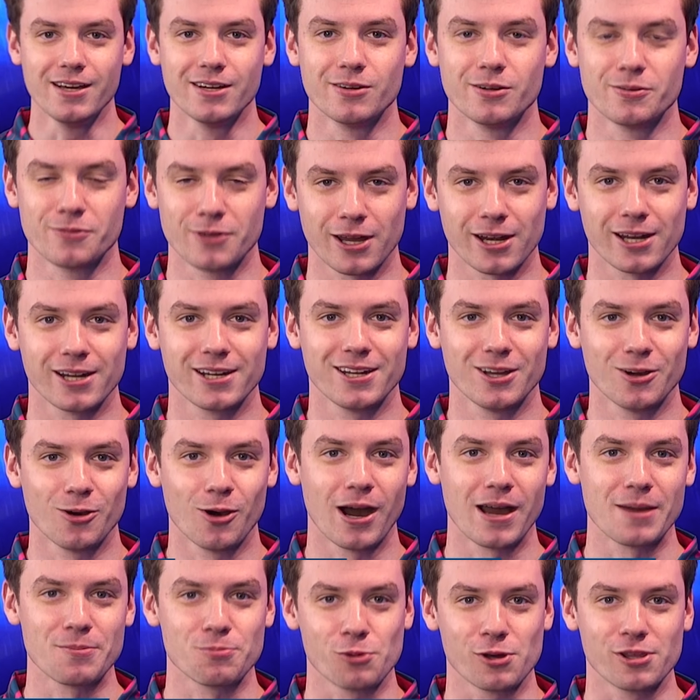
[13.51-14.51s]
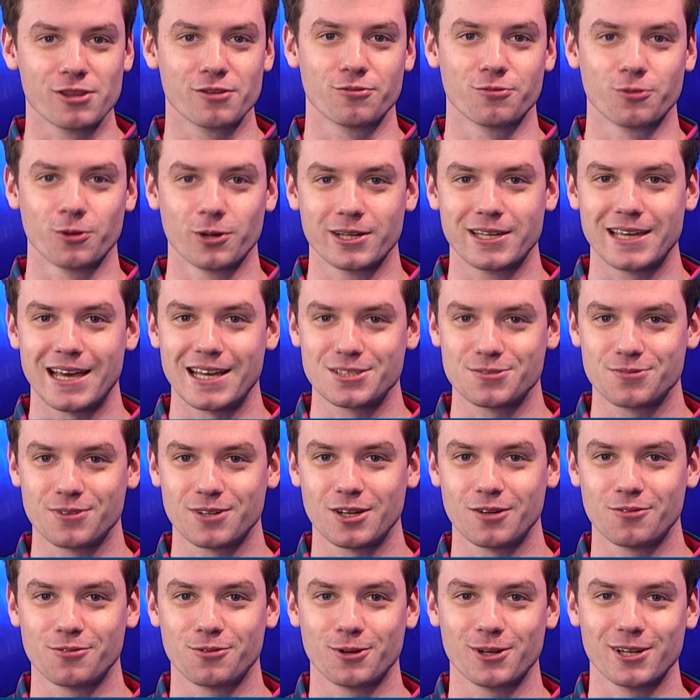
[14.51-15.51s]
We've got a no-hype weather forecast
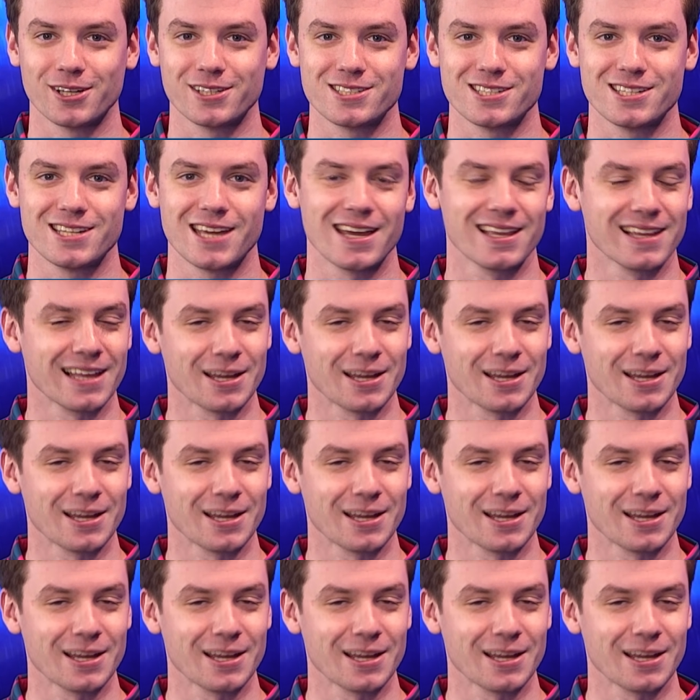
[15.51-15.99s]
video for you today,